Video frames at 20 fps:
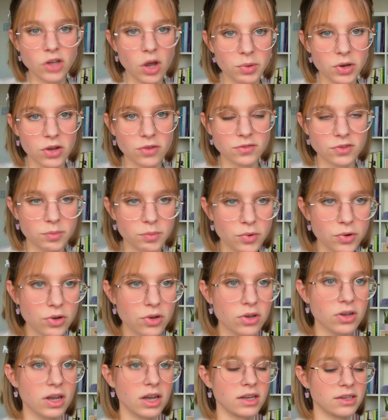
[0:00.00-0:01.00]
topic of the
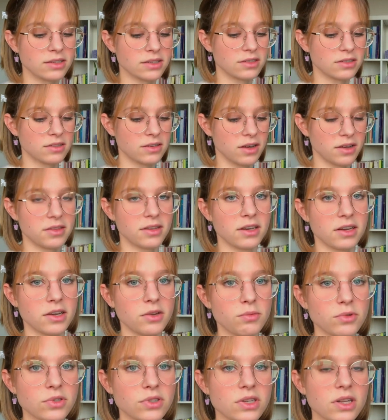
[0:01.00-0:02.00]
book, as I think
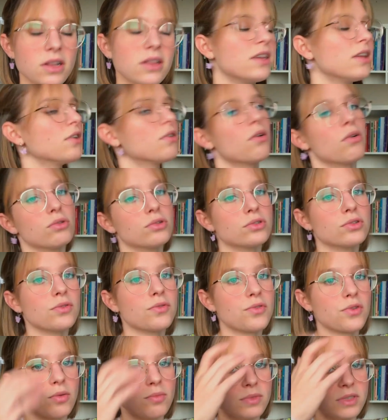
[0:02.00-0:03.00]
it was clear also
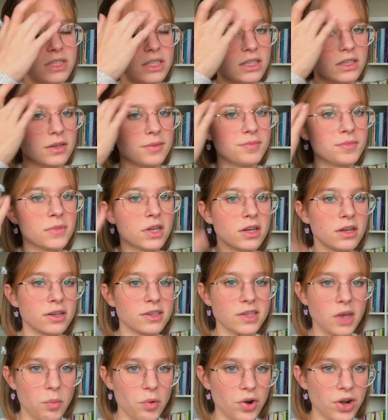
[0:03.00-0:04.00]
from the
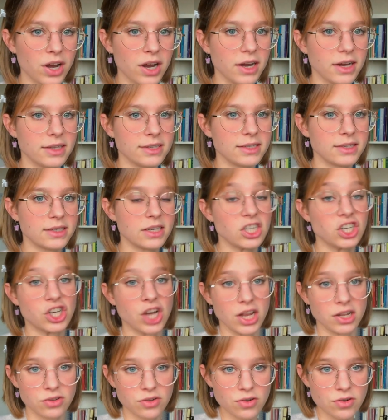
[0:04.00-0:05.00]
summary, is
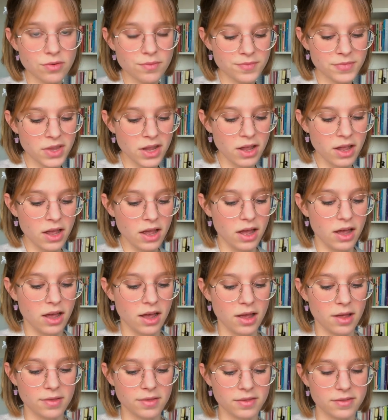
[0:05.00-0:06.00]
gender.
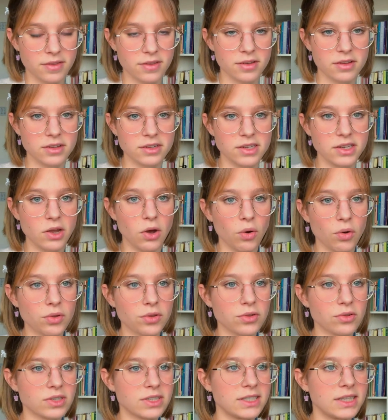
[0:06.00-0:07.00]
And the
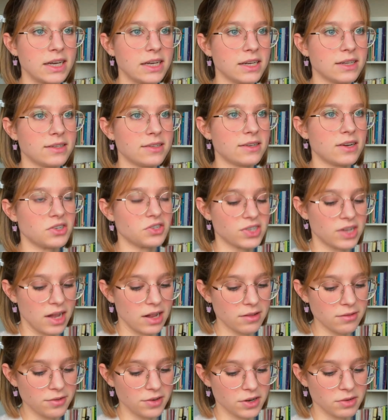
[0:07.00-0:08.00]
author stated
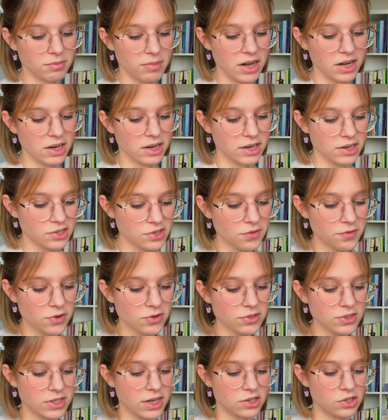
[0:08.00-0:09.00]
herself in many
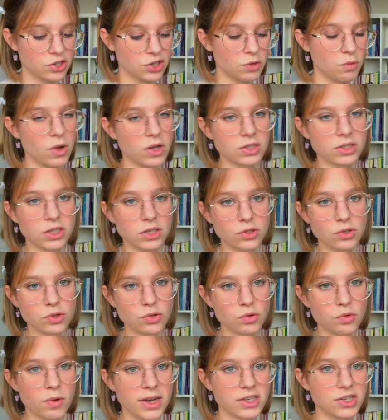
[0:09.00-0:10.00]
interviews that she wanted to
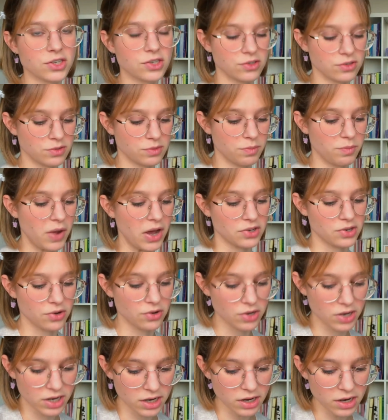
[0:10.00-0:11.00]
question
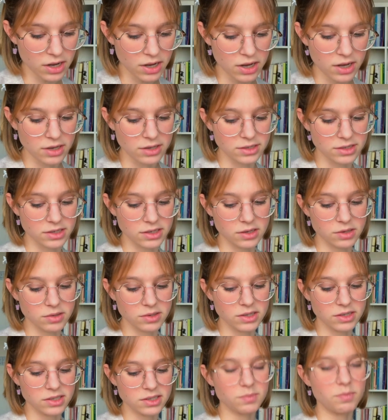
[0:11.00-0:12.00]
patriarchy,
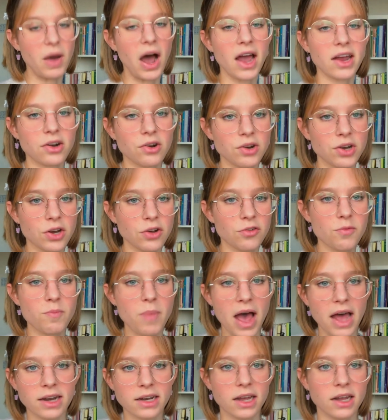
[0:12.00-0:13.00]
this binary of
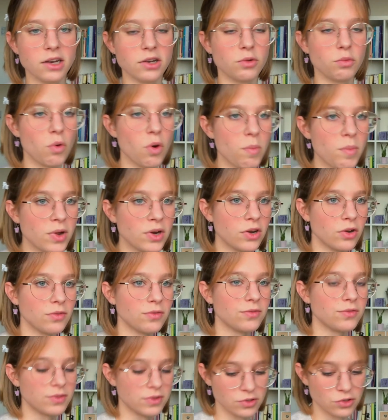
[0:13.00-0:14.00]
man and woman, of
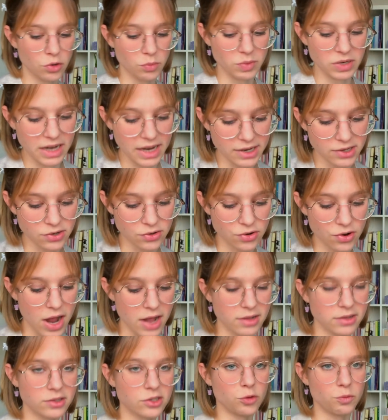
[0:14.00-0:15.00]
dominator
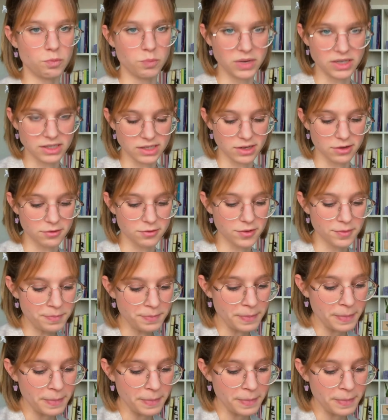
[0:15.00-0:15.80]
and submissive.